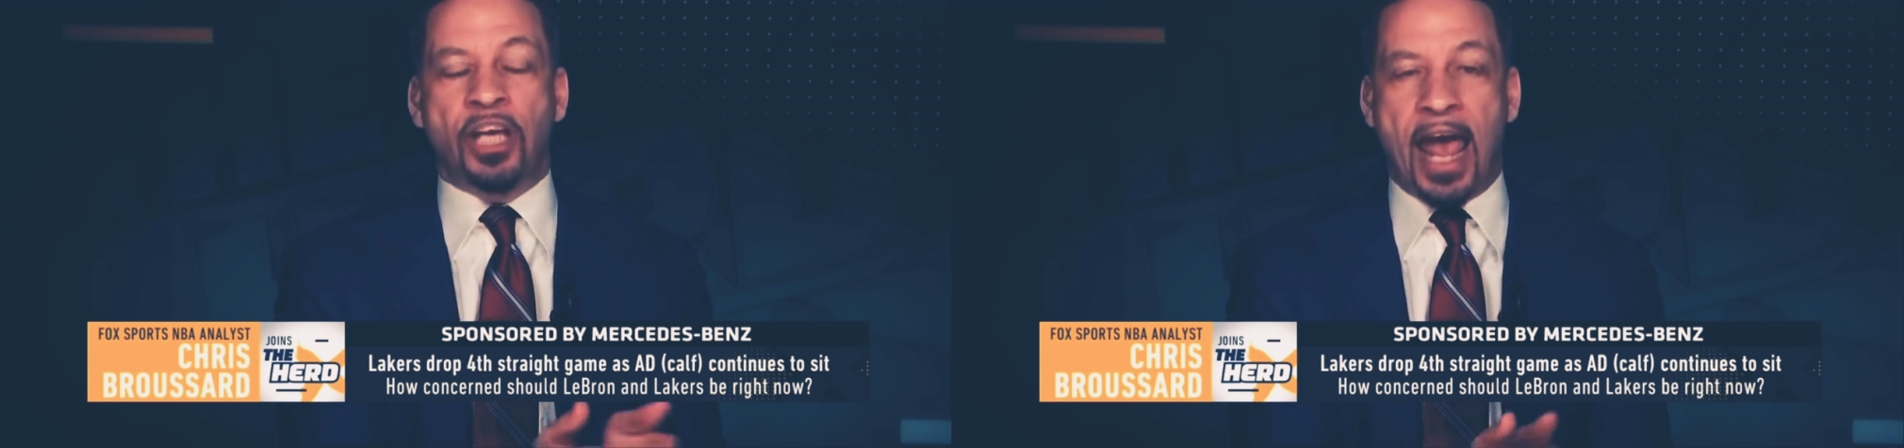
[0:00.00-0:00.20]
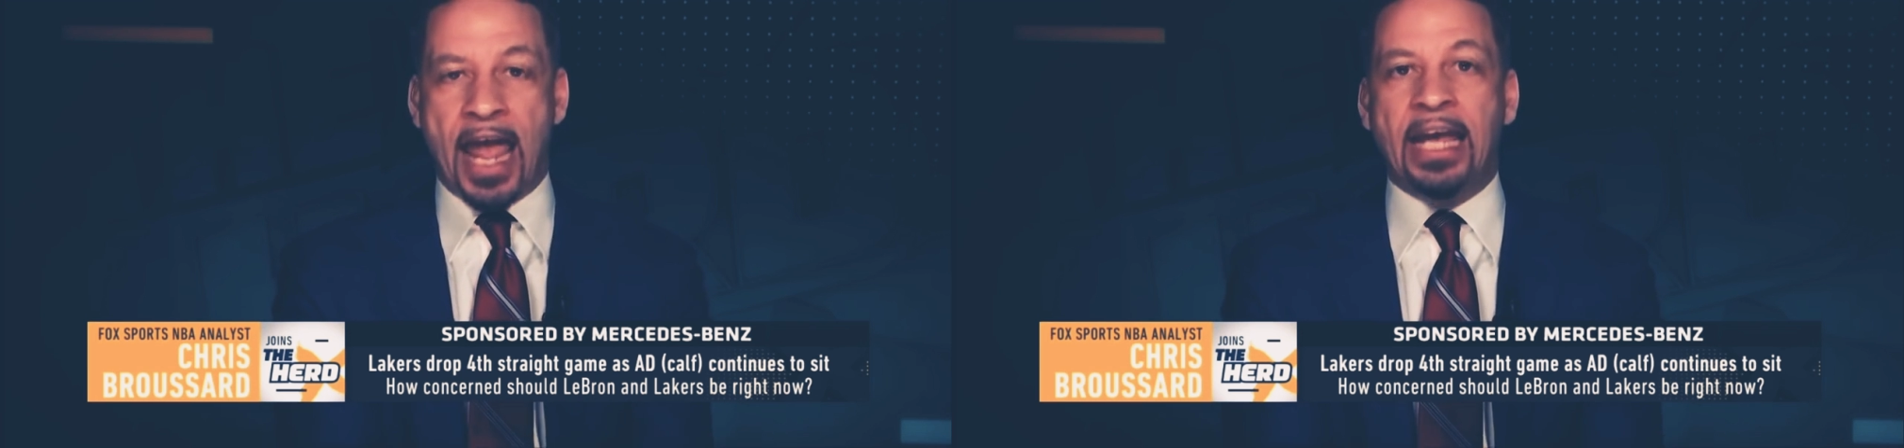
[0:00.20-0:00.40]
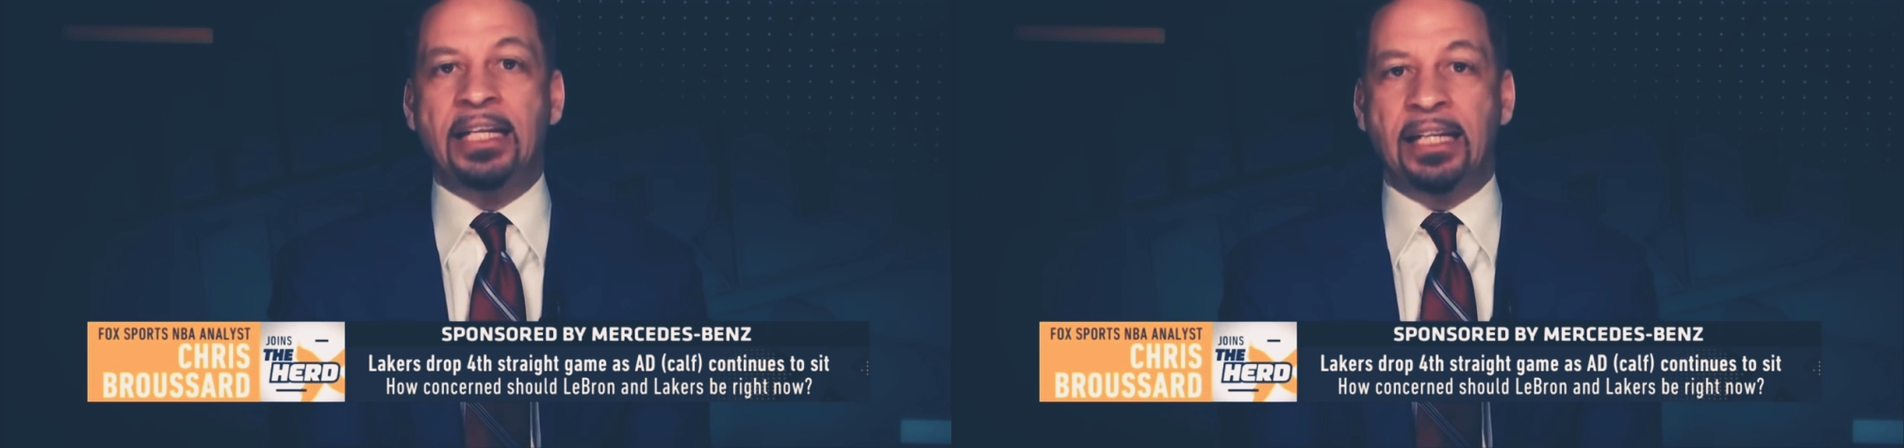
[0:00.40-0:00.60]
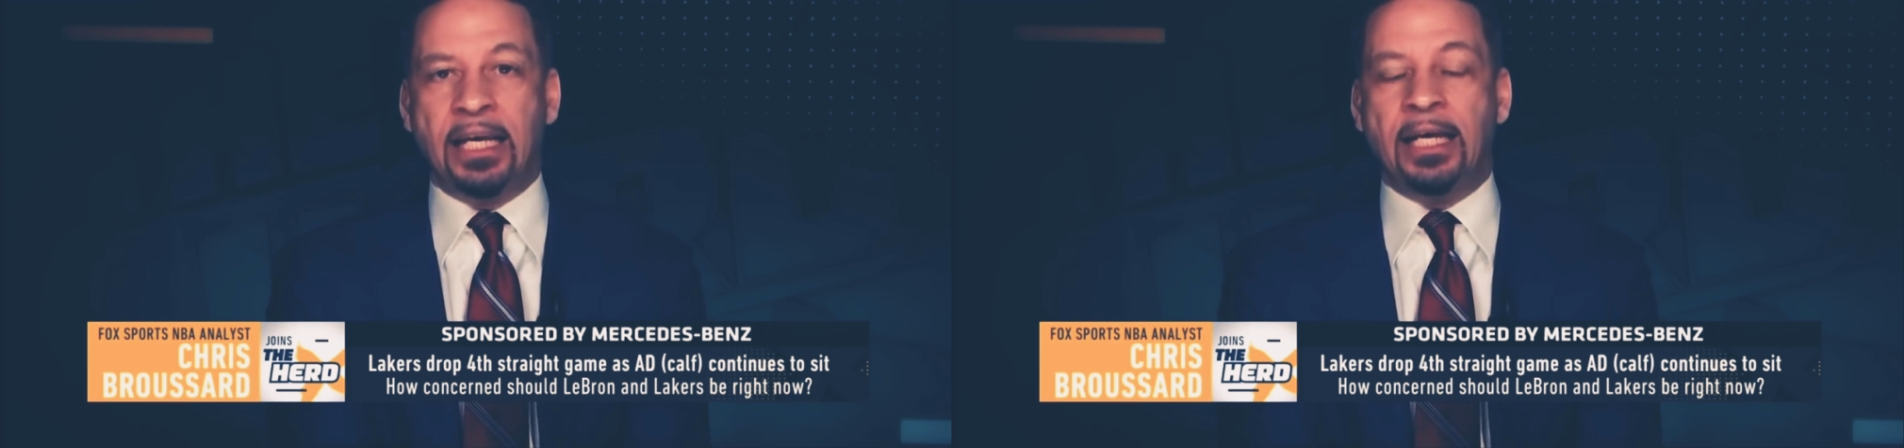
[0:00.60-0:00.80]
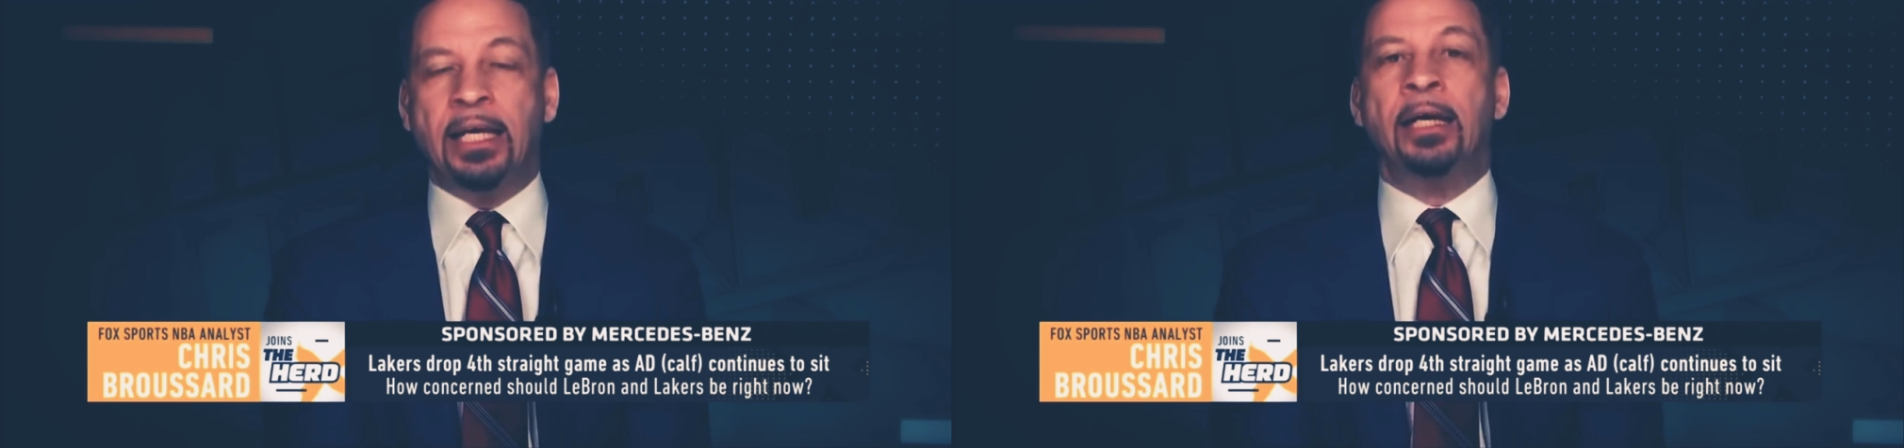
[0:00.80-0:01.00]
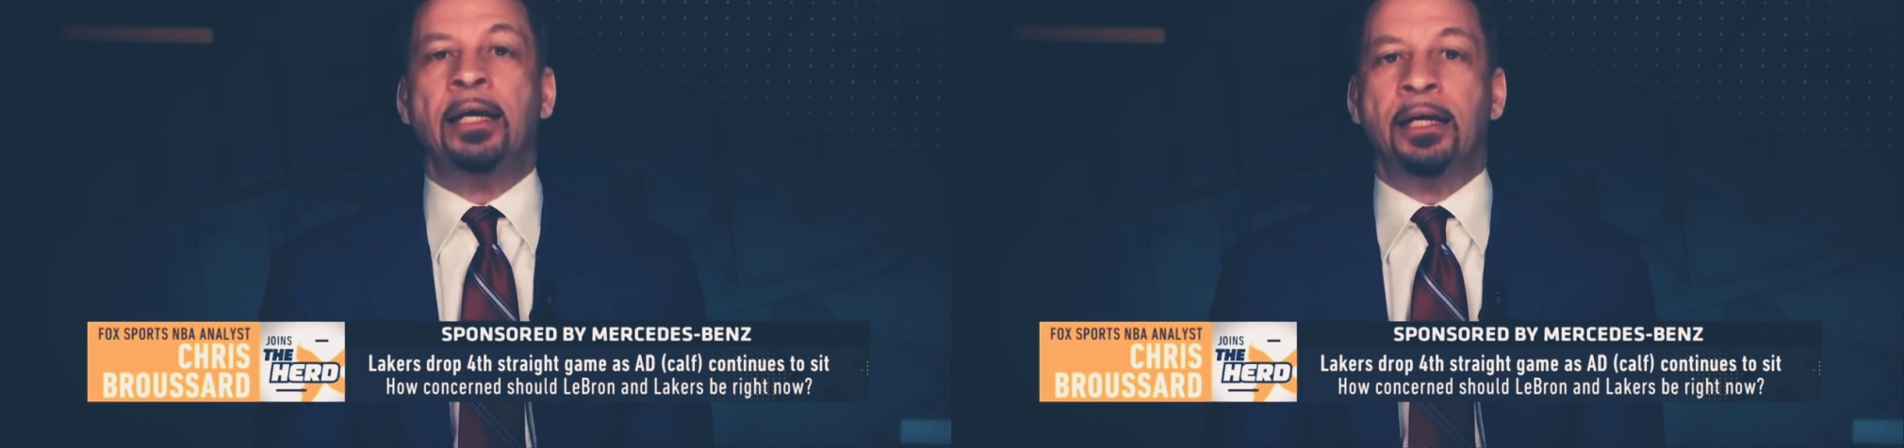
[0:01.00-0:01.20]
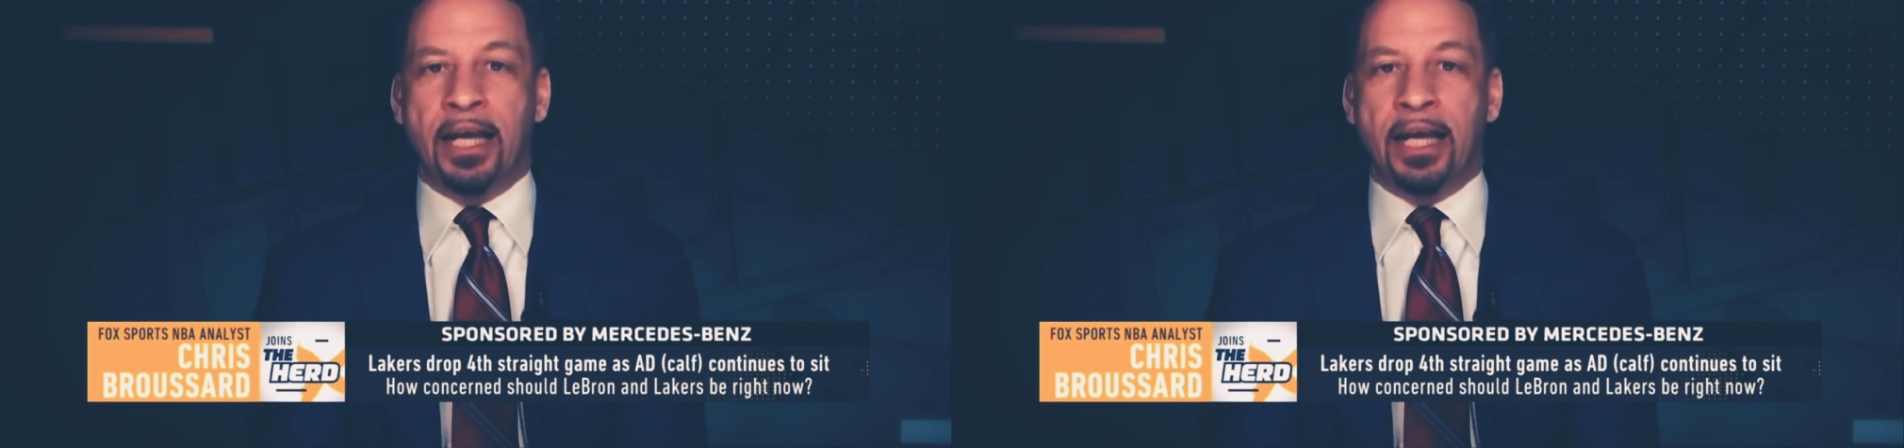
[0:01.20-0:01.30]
to AD.